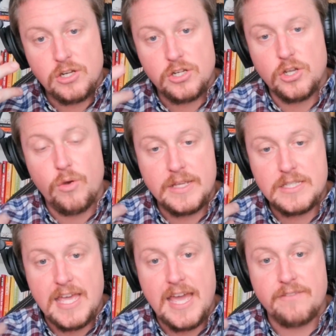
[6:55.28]
you're
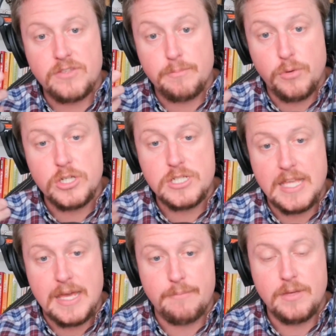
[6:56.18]
going to have to push
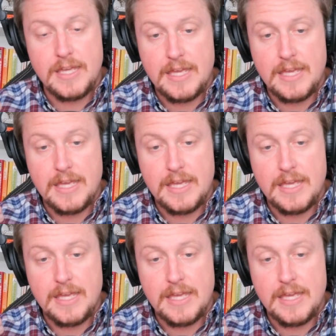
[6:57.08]
them